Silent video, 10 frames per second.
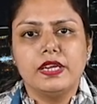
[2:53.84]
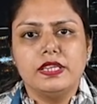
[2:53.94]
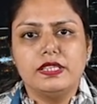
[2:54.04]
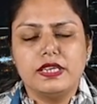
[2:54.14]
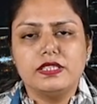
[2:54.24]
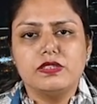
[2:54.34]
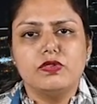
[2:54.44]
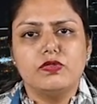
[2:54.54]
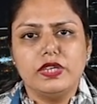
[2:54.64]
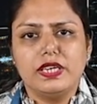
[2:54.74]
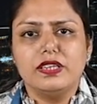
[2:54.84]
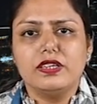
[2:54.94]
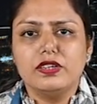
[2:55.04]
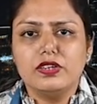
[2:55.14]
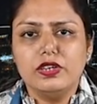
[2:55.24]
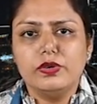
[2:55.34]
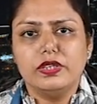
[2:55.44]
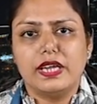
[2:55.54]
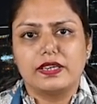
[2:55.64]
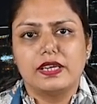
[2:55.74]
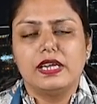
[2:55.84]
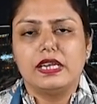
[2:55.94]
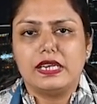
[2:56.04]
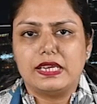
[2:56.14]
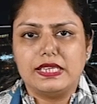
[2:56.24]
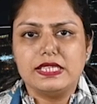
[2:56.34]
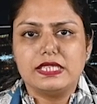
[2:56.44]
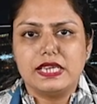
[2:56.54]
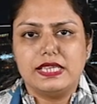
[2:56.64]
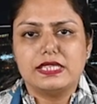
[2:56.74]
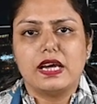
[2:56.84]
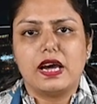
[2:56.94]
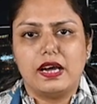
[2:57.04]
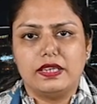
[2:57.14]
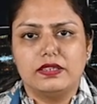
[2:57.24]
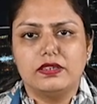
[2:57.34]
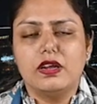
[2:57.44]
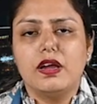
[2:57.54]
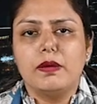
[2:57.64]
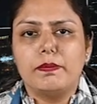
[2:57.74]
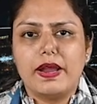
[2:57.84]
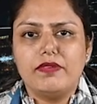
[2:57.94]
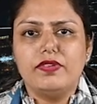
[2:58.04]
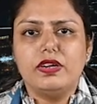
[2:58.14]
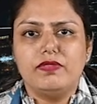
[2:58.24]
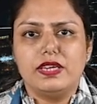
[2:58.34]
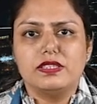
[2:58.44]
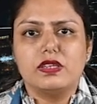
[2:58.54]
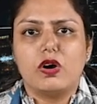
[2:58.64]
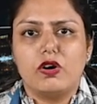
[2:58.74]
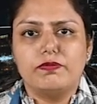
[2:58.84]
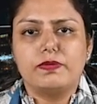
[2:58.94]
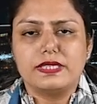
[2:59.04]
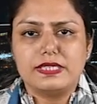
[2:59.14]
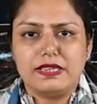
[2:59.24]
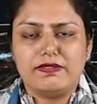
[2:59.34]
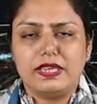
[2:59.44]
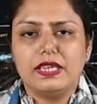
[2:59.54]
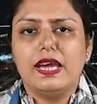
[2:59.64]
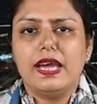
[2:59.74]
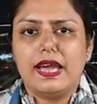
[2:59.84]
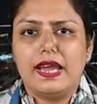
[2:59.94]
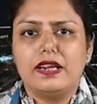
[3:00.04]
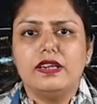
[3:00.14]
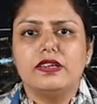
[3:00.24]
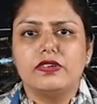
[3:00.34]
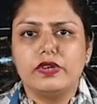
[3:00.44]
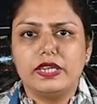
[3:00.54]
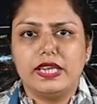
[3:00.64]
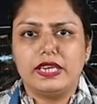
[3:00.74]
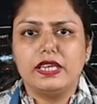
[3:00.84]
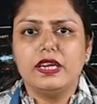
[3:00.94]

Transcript: Thus, we can conclude that learning styles are the preferred ways of perceiving and retaining